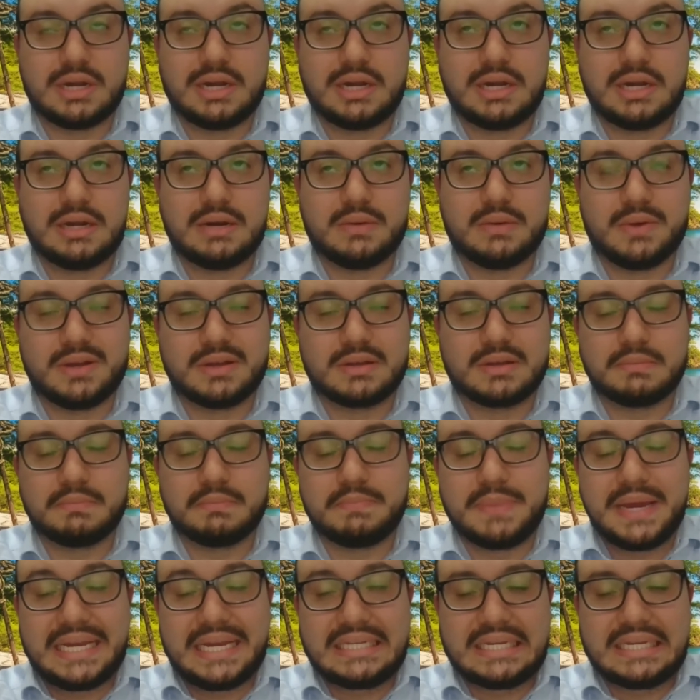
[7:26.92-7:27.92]
Well,
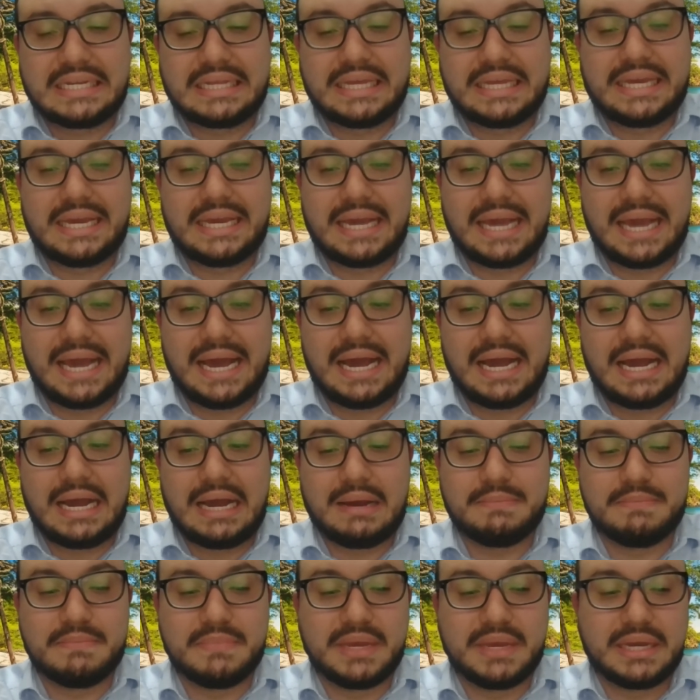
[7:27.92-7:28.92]
basically,
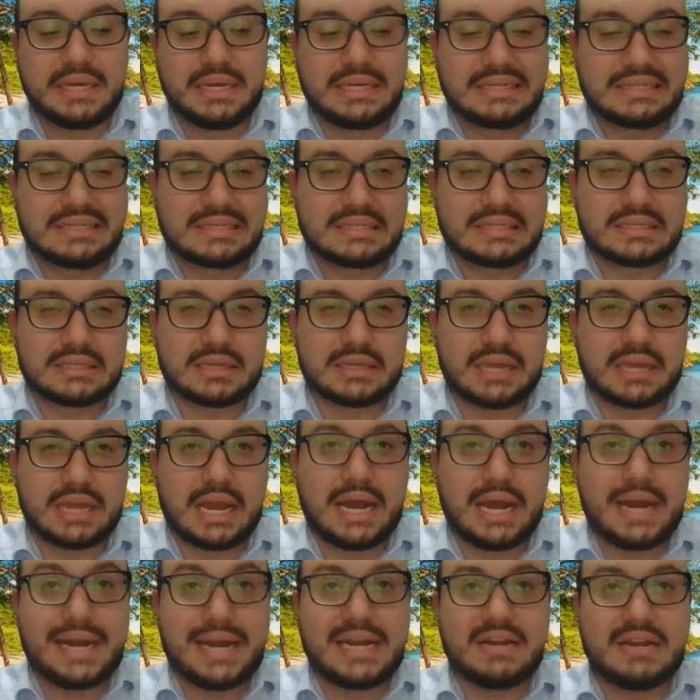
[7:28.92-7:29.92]
Caja, it's
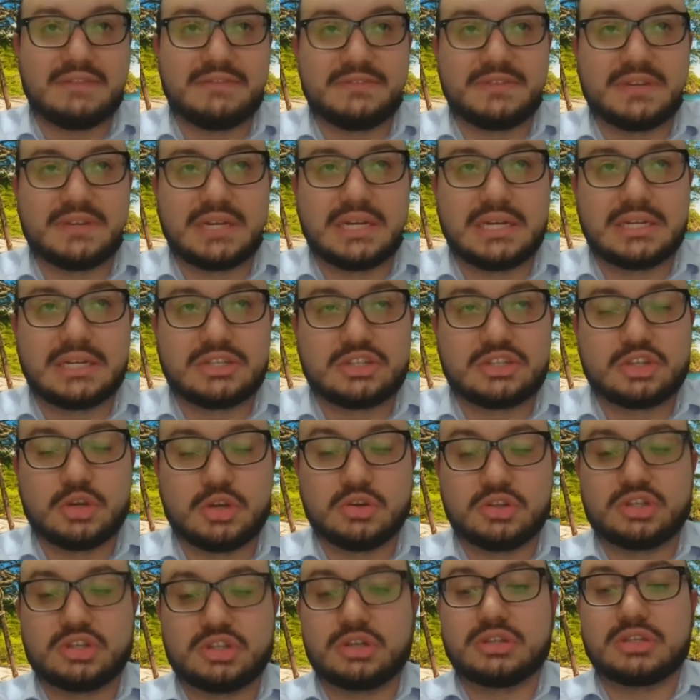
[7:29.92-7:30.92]
kind of a
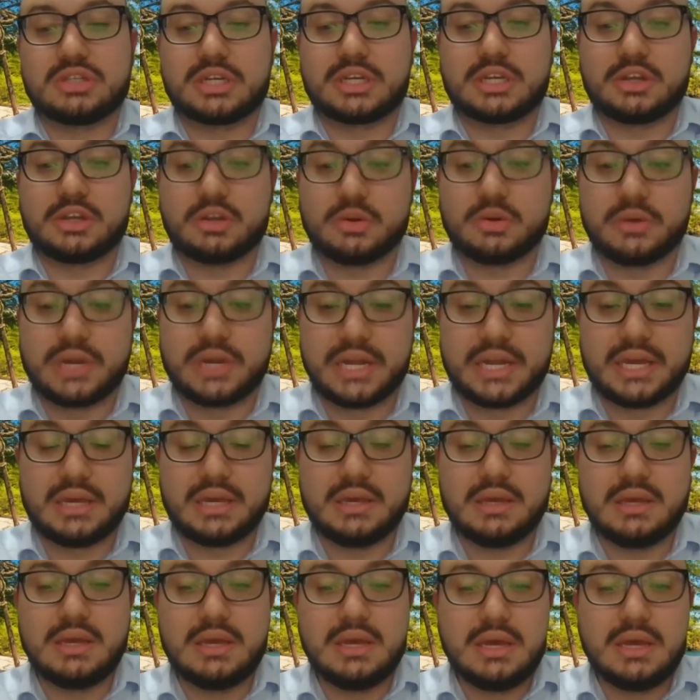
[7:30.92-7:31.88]
social security.